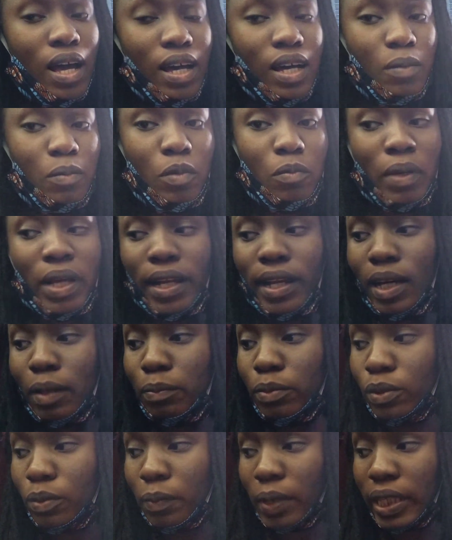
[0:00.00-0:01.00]
I'm in my
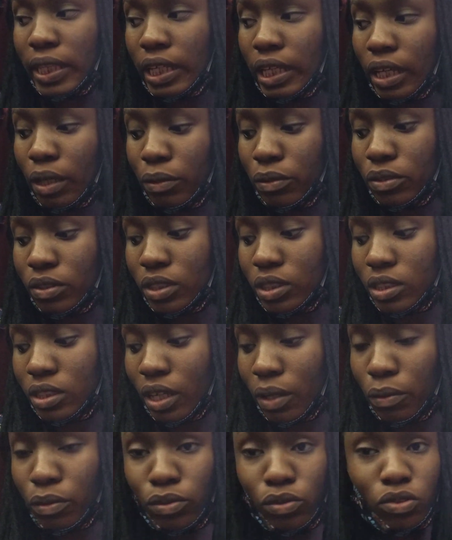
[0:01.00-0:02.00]
laptop. I think I want to
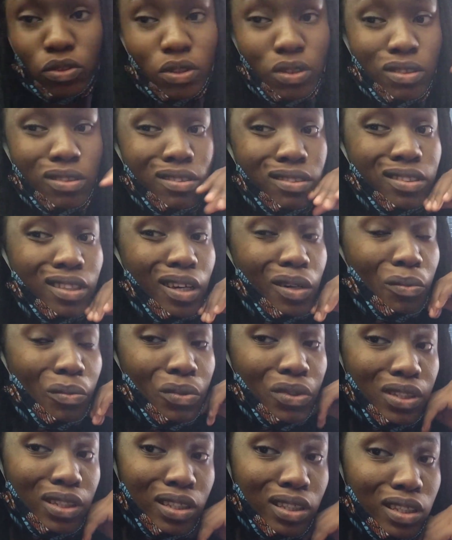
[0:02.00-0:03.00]
I want to just start
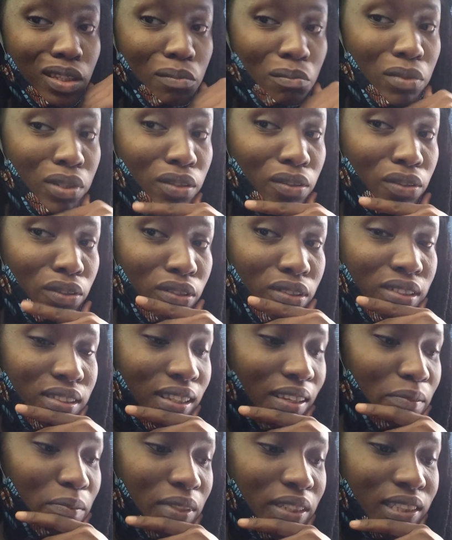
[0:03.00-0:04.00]
working because
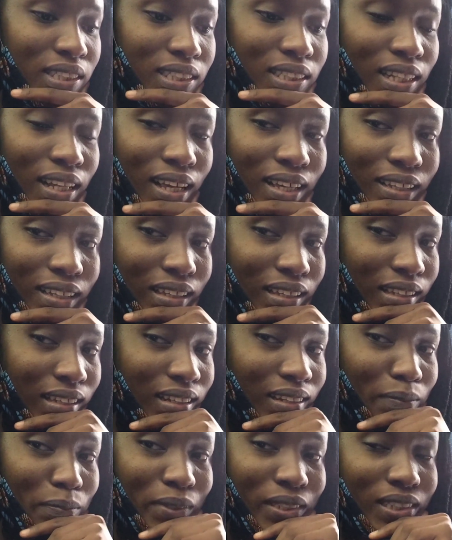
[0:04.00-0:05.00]
I've been slacking.
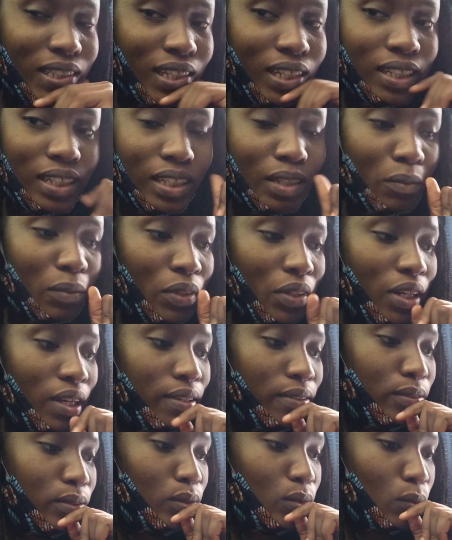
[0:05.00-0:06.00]
I've been slacking in
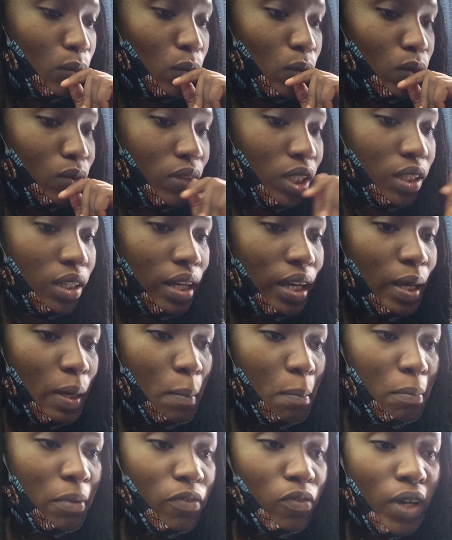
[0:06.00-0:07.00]
regards to work
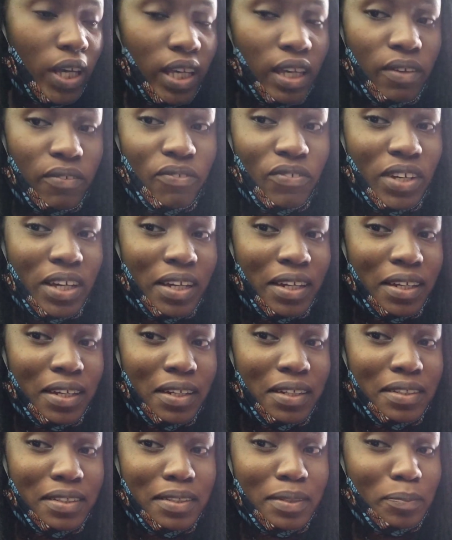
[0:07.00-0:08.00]
before I get
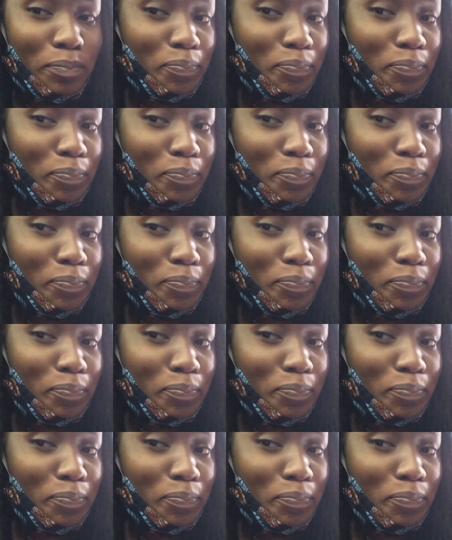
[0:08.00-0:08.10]
fired.